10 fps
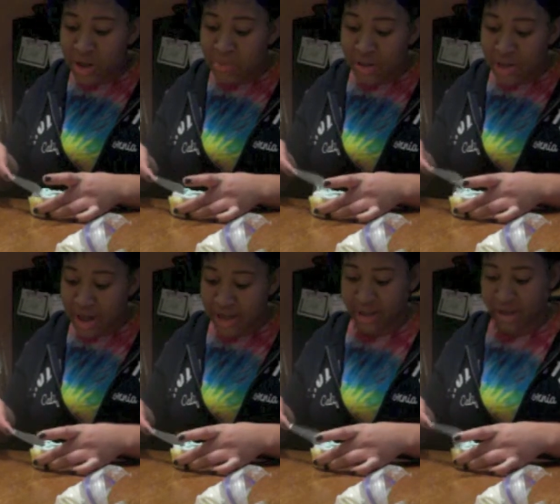spread the
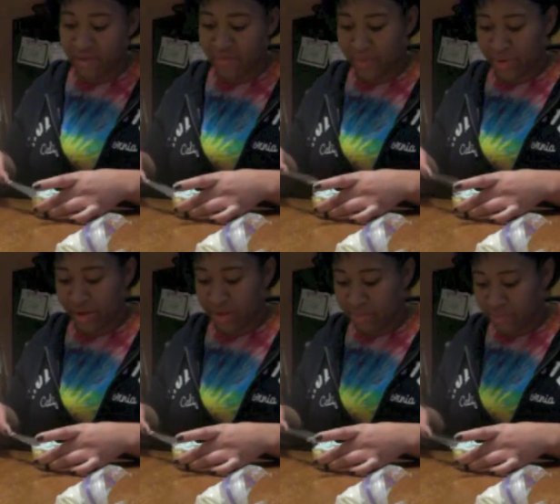icing everywhere.
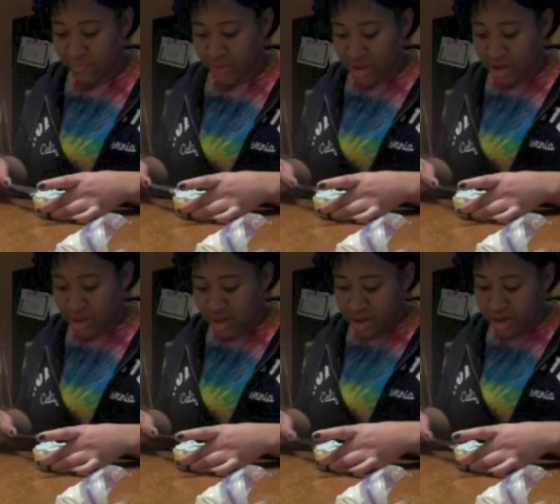
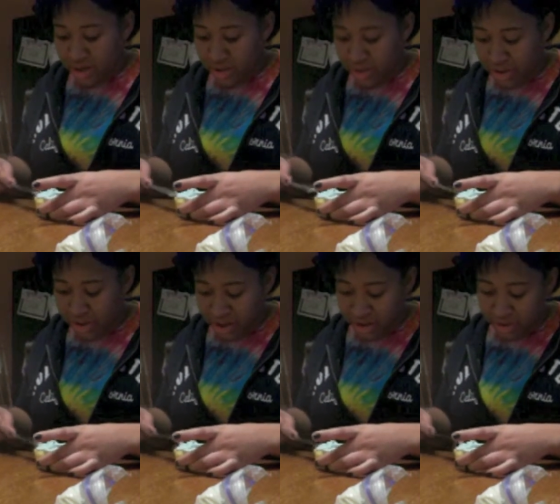That you see
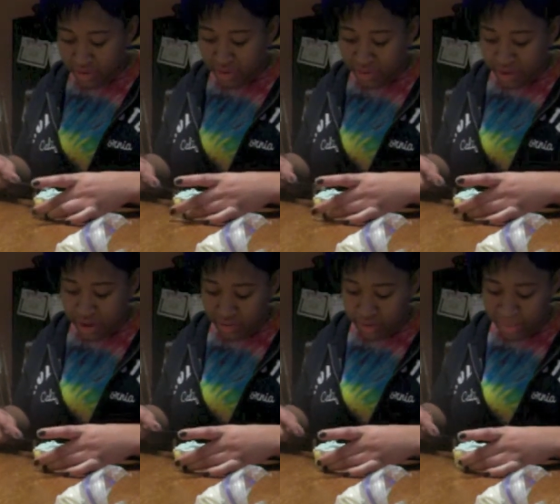like your little
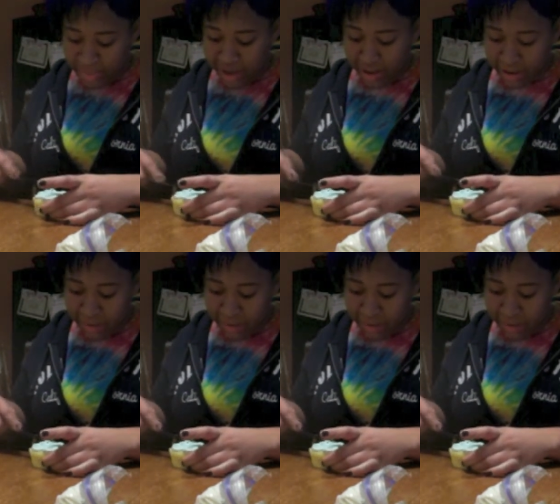yellow cupcake.